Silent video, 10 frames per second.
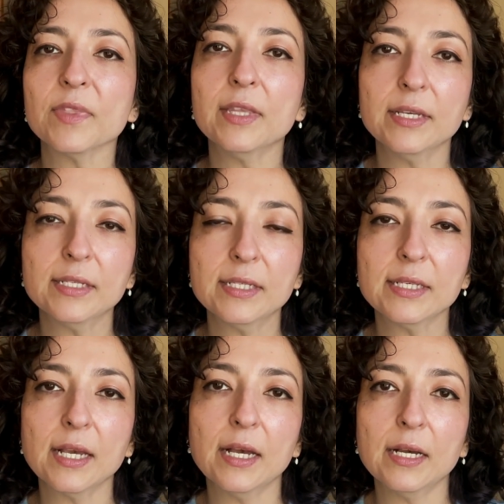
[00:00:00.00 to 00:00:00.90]

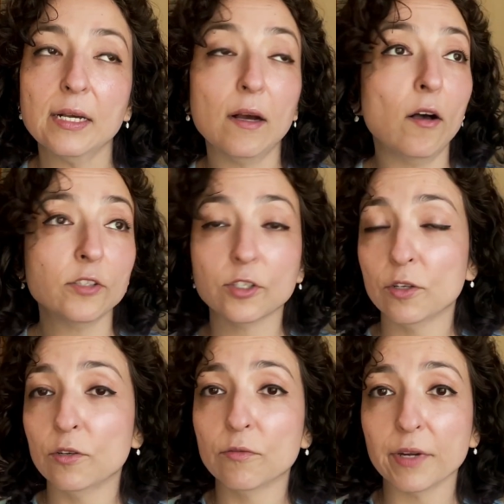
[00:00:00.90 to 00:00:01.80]
This
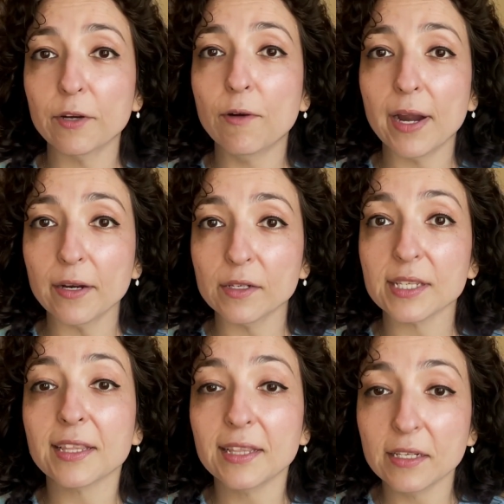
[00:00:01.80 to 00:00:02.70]
also
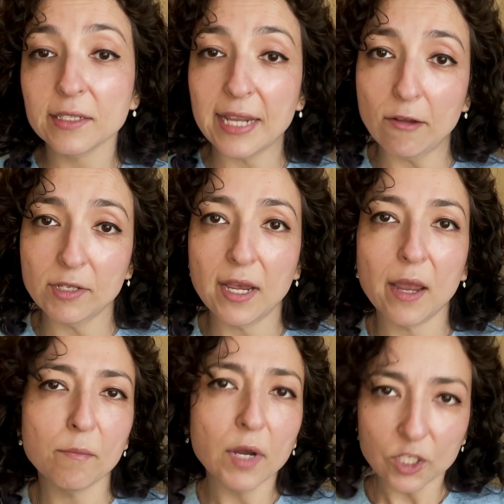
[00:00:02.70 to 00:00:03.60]
requires little downtime,